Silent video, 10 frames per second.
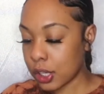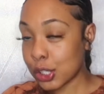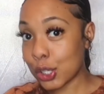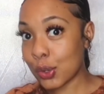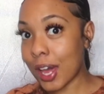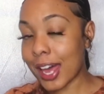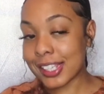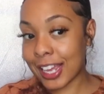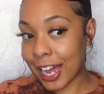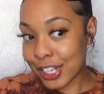Do you guys
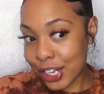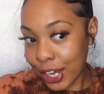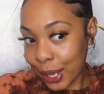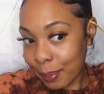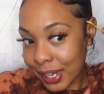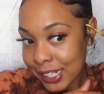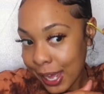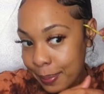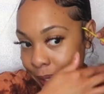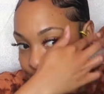think I should cut my
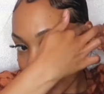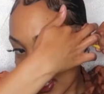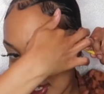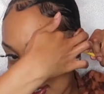side pieces?